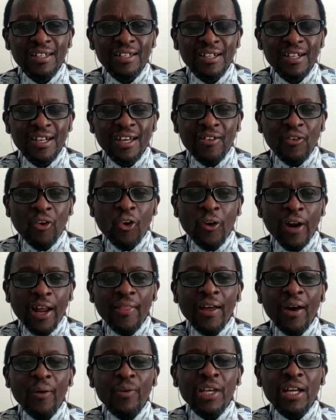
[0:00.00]
or
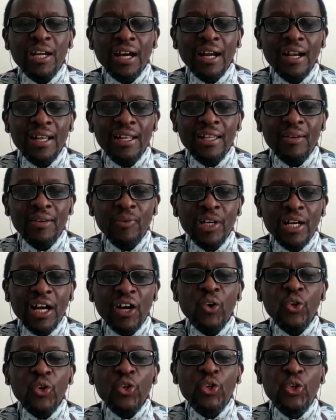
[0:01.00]
rather we
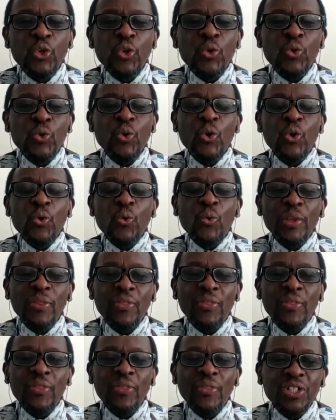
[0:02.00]
cannot do
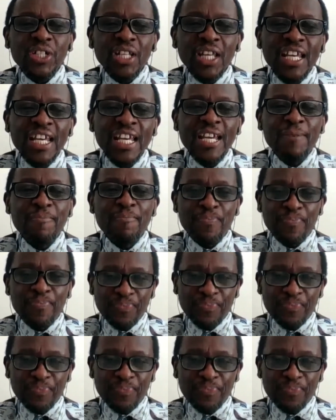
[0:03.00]
without him.